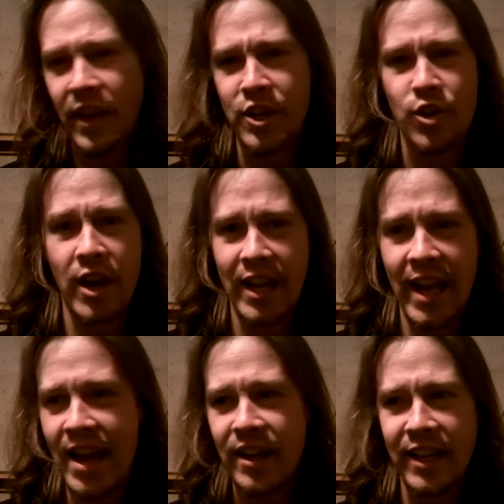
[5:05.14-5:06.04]
then I tried
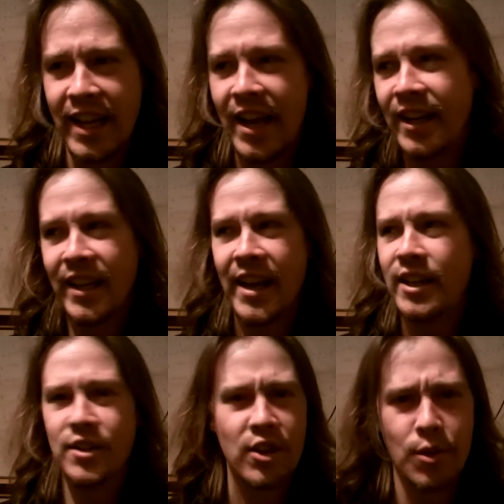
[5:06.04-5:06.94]
again and again and again,
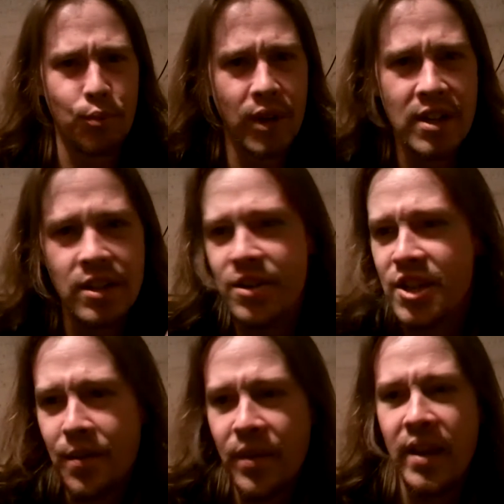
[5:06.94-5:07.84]
and it's out of print or
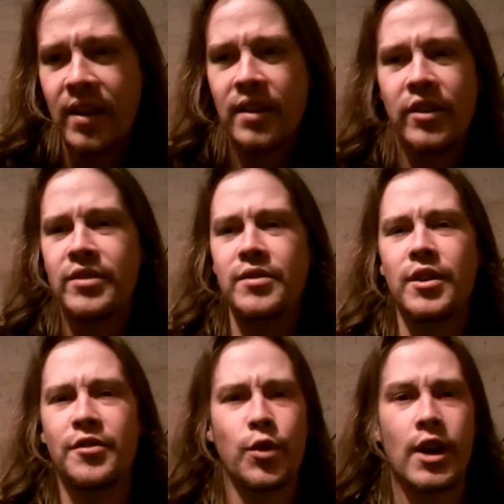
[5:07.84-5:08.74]
something,
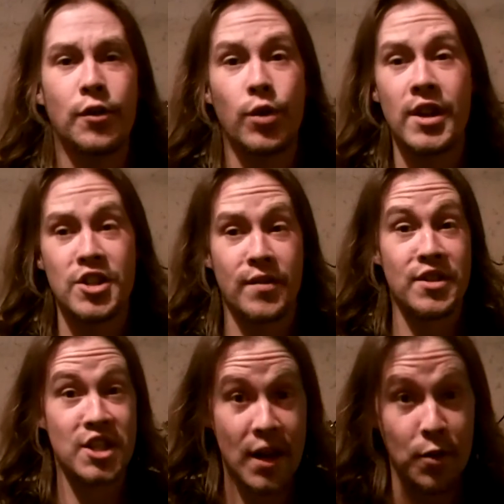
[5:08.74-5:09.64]
and for whatever reason, I've
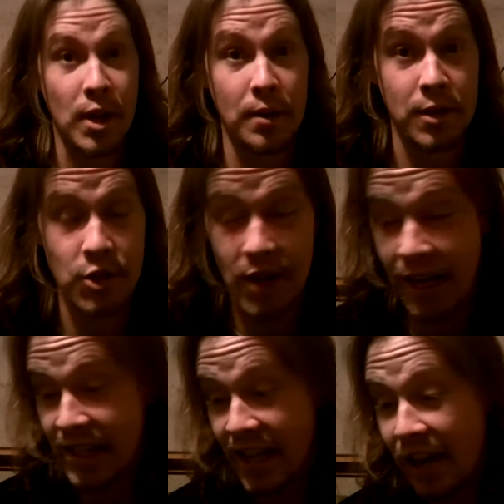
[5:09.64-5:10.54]
just never been able to
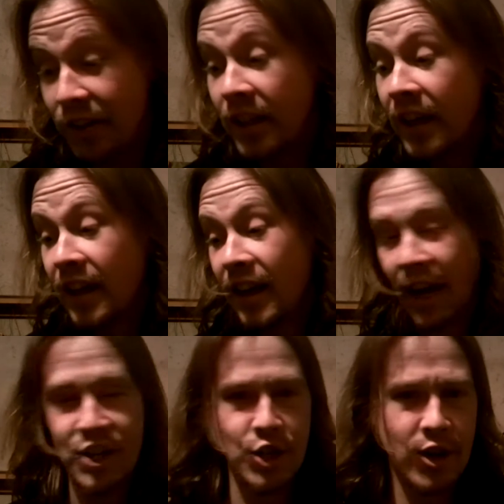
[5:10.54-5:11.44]
track it down.
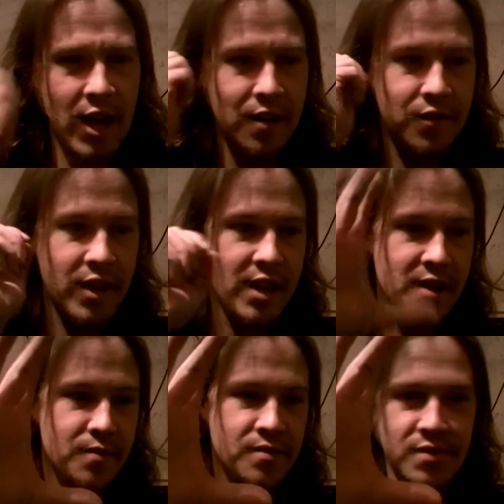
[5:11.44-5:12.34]
I do have
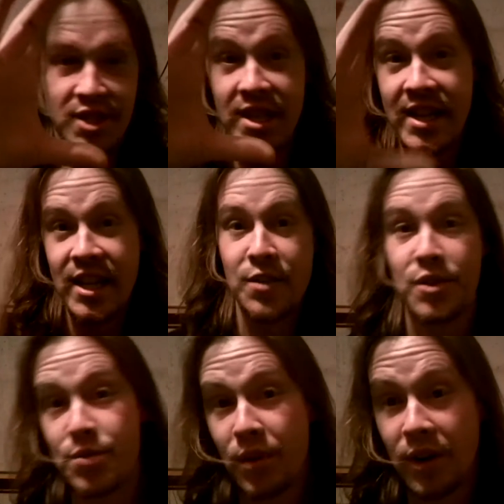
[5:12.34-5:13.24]
a CD that
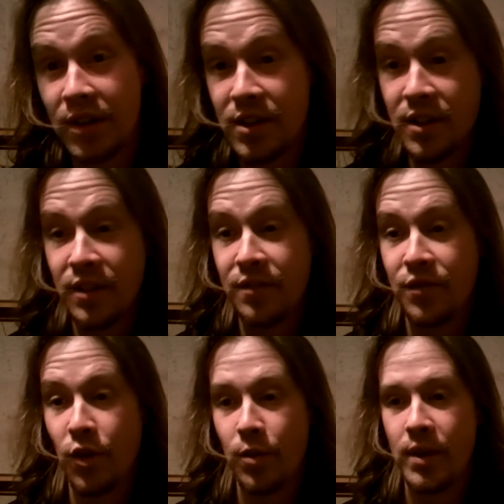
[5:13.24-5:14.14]
was burned
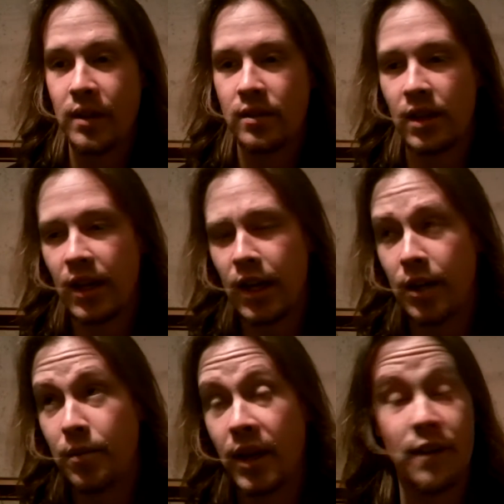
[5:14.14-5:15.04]
for me
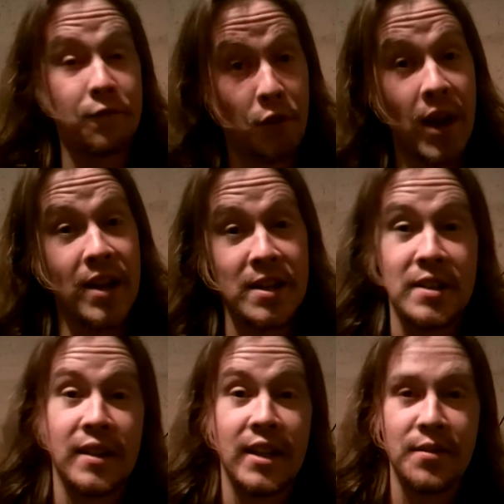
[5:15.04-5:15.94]
by a friend,
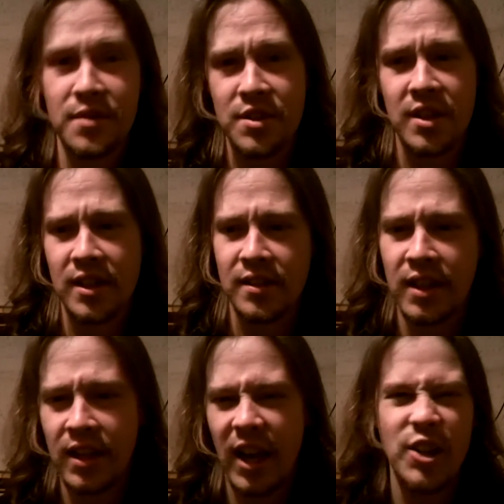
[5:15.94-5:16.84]
and it was
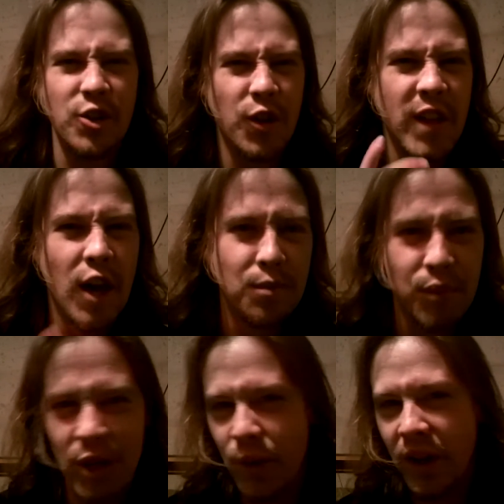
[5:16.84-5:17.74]
I do know the album
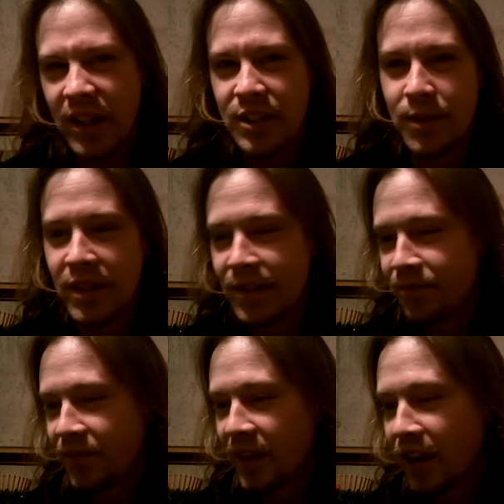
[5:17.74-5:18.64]
pretty well. It's been
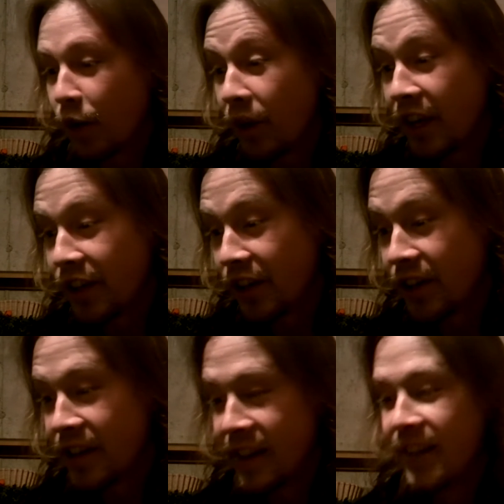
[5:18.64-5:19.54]
a regular
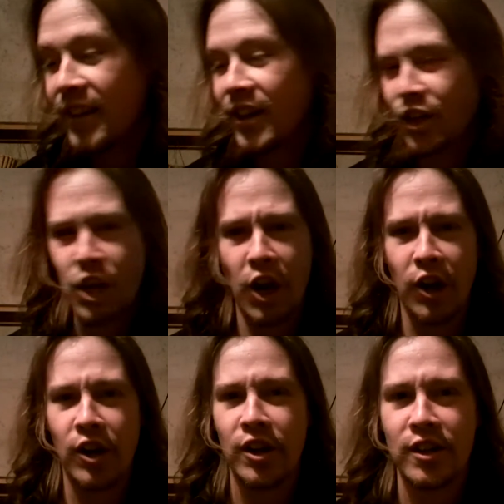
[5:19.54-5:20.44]

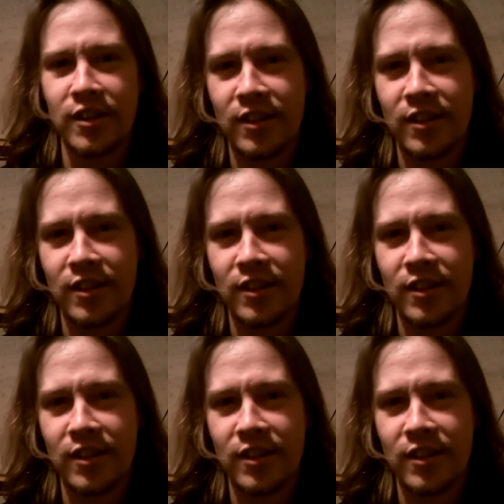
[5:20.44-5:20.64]
car